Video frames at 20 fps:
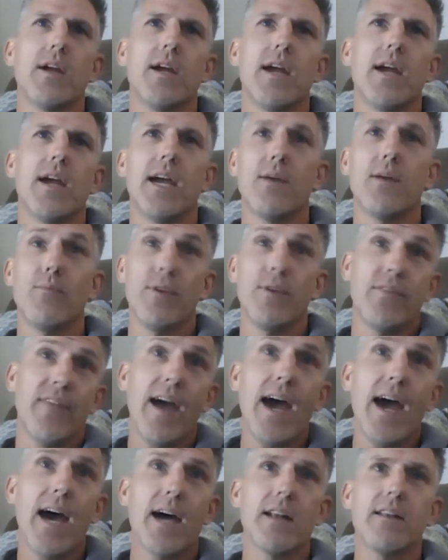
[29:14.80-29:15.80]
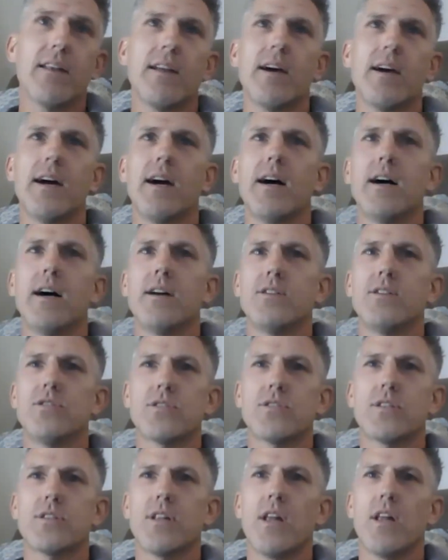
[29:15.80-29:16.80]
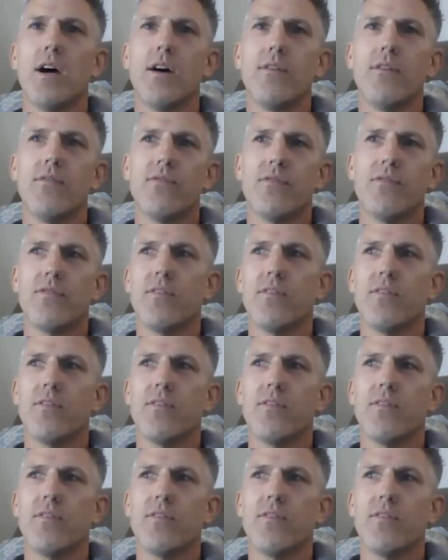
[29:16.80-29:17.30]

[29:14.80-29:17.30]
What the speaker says: And with that, just love,